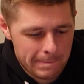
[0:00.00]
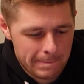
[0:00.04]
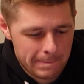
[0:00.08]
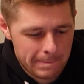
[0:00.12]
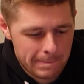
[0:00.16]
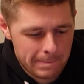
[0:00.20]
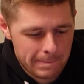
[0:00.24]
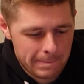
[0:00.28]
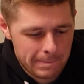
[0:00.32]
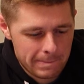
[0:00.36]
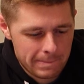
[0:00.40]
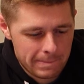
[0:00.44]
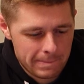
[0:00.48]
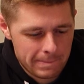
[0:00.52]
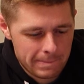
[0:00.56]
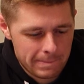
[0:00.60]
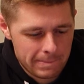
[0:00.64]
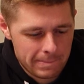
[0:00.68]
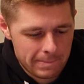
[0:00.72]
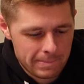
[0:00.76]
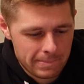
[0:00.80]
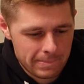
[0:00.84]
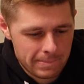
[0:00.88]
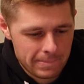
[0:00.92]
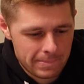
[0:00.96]

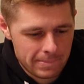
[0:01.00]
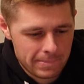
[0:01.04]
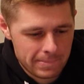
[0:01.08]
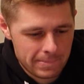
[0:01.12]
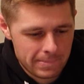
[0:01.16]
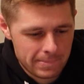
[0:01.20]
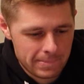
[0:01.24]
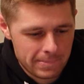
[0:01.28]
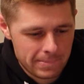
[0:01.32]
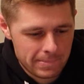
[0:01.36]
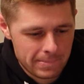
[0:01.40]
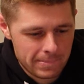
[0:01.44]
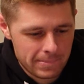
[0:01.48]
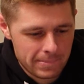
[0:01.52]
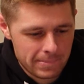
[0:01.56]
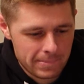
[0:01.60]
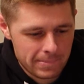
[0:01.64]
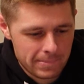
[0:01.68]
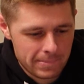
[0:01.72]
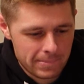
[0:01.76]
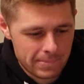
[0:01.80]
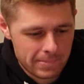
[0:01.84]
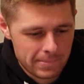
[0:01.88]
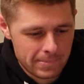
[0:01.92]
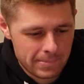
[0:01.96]

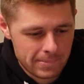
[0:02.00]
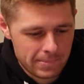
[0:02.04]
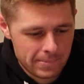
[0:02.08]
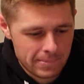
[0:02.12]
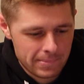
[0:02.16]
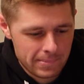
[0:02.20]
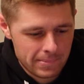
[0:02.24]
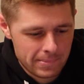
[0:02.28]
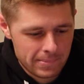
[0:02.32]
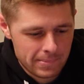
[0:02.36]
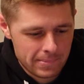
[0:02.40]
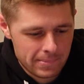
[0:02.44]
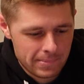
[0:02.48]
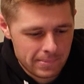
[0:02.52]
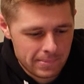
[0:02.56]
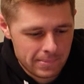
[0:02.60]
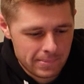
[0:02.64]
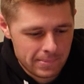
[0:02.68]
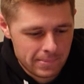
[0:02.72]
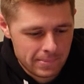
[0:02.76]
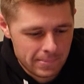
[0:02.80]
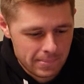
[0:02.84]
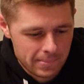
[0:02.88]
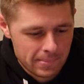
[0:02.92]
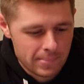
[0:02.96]

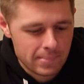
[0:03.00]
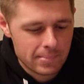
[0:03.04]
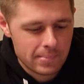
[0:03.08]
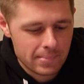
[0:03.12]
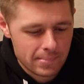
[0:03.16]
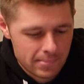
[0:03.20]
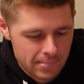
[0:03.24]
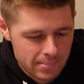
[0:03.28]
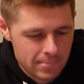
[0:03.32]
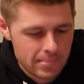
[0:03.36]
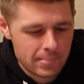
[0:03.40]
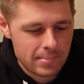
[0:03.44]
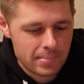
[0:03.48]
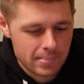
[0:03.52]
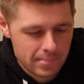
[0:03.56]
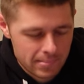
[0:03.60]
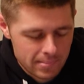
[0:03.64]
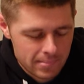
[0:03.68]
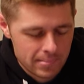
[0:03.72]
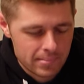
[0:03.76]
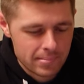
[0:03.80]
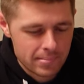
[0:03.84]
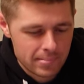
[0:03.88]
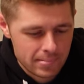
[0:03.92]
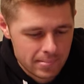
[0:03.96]

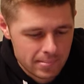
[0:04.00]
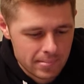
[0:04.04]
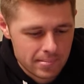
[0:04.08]
[no speech]